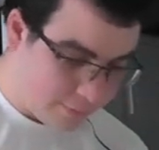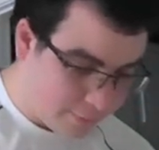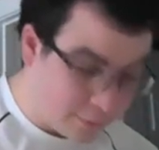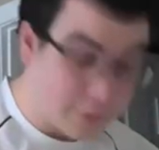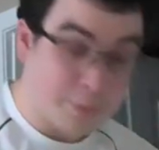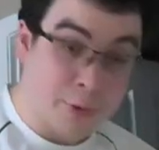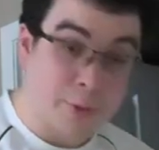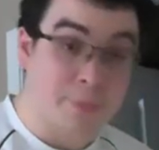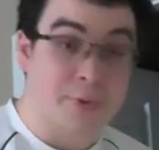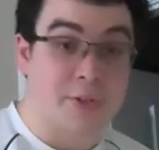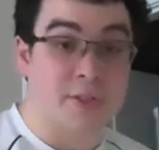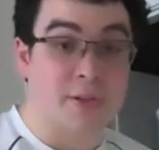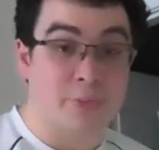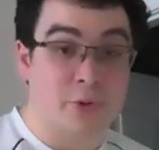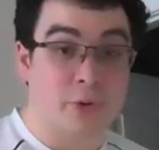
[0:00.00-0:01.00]
For the
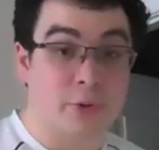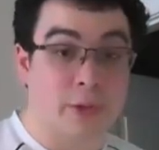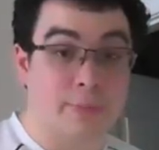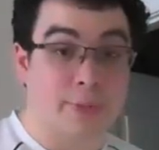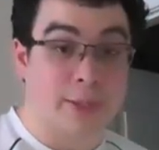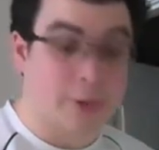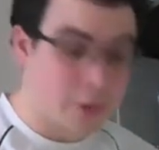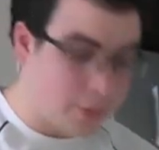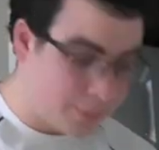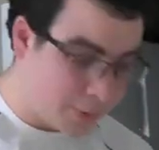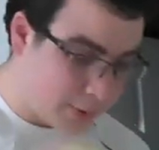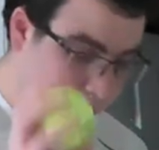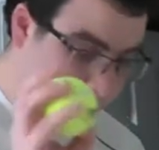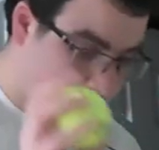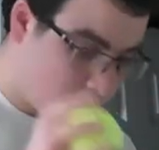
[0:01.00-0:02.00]
purposes I'm doing on my
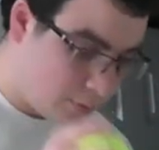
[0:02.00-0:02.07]
carpet,